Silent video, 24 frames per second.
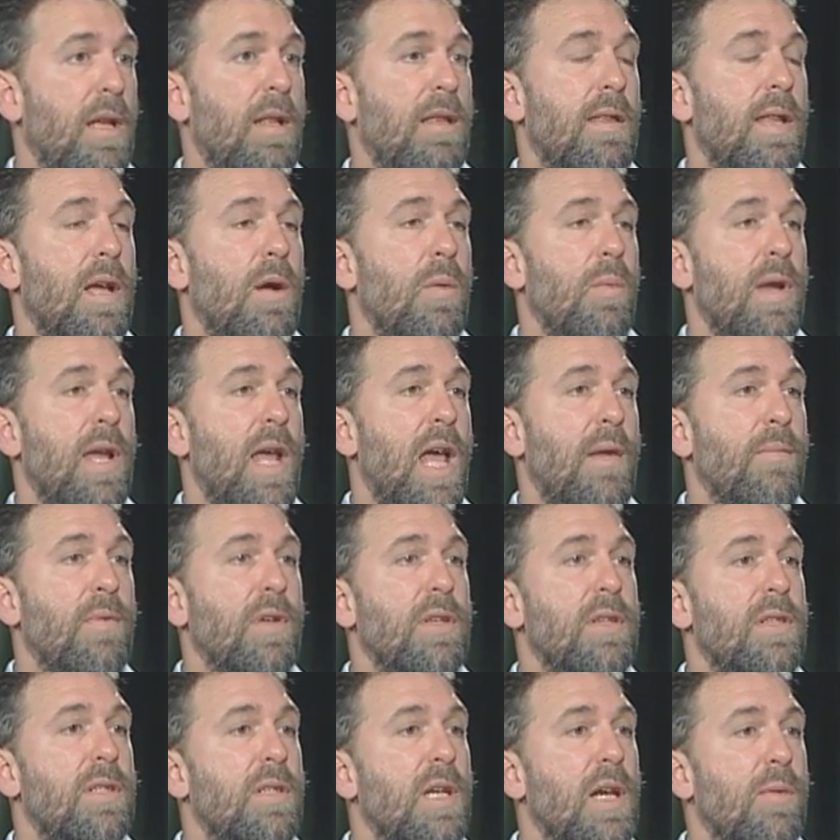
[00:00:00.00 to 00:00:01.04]
that we haven't
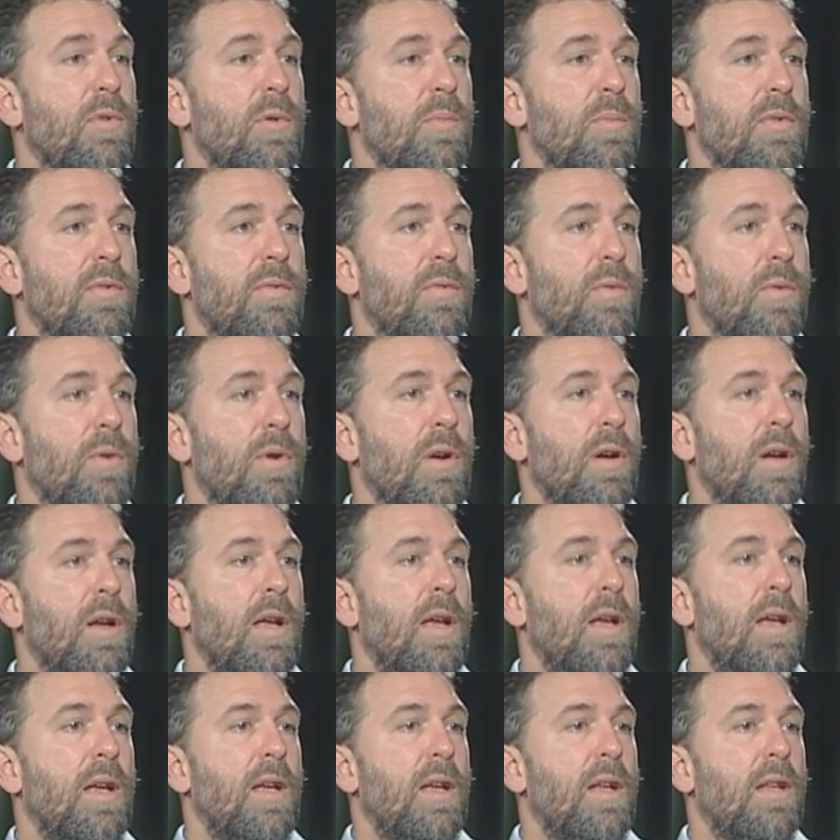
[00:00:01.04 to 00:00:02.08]
discovered before,
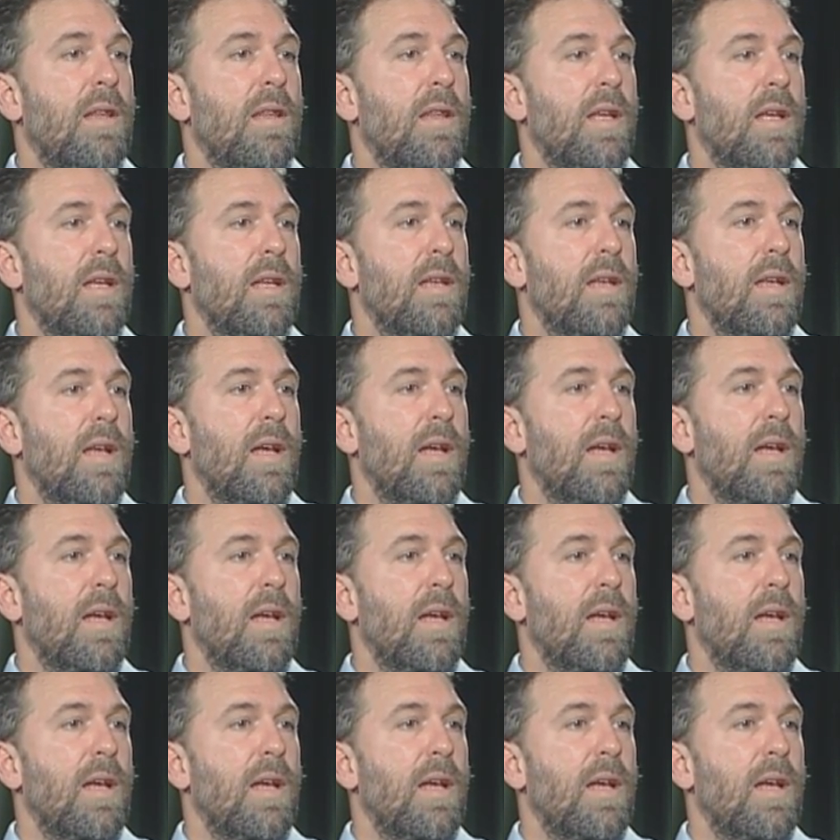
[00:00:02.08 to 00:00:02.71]
then